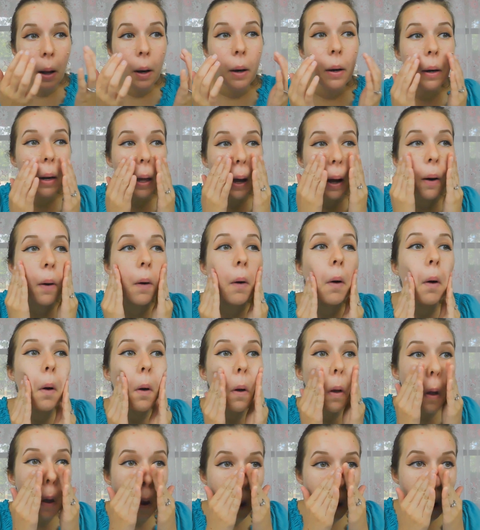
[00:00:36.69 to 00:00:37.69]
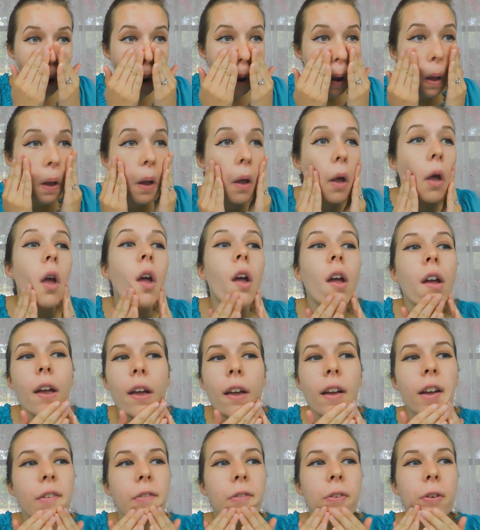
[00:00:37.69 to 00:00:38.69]
Now,
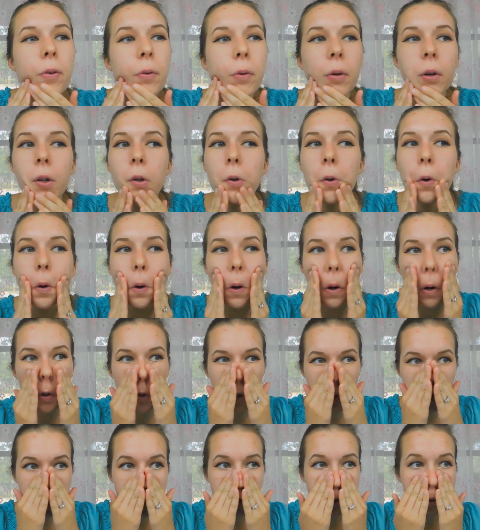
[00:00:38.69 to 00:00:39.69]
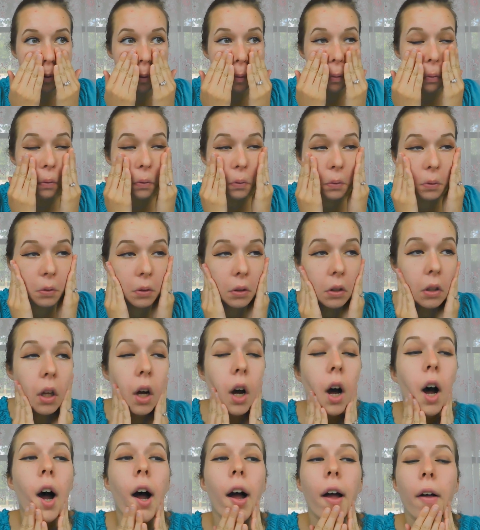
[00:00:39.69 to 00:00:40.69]
if you want to know how to do the
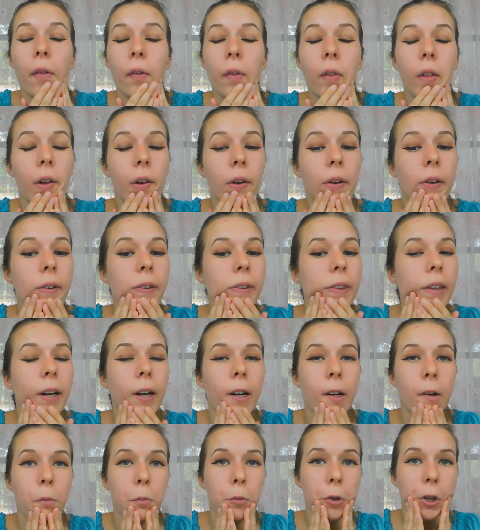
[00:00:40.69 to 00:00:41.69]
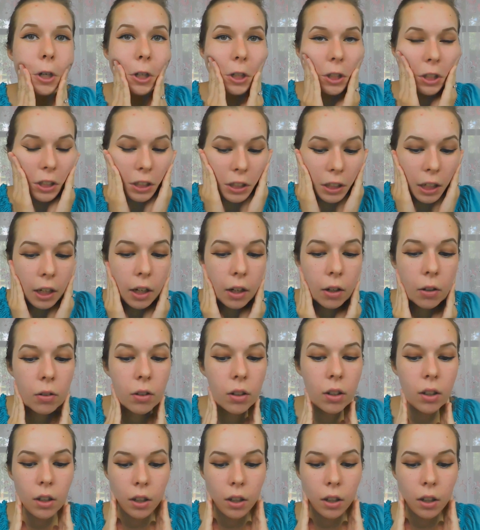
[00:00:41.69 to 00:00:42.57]
eye look that I'm wearing now,